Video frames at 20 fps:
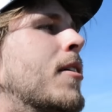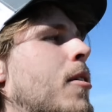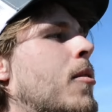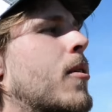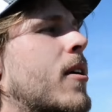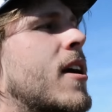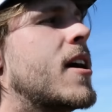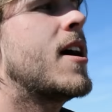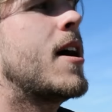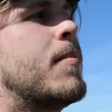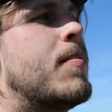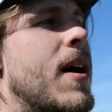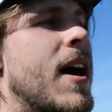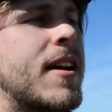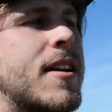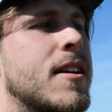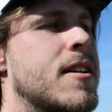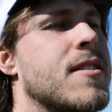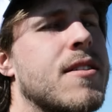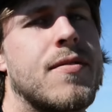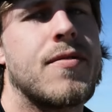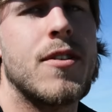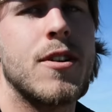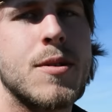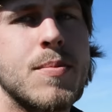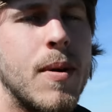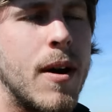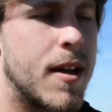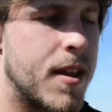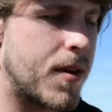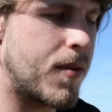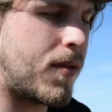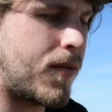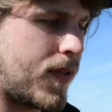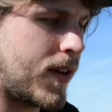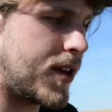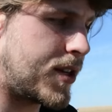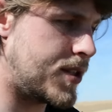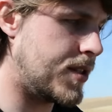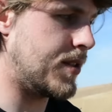We're gonna head back down to the first pond that we
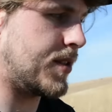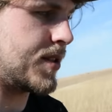fished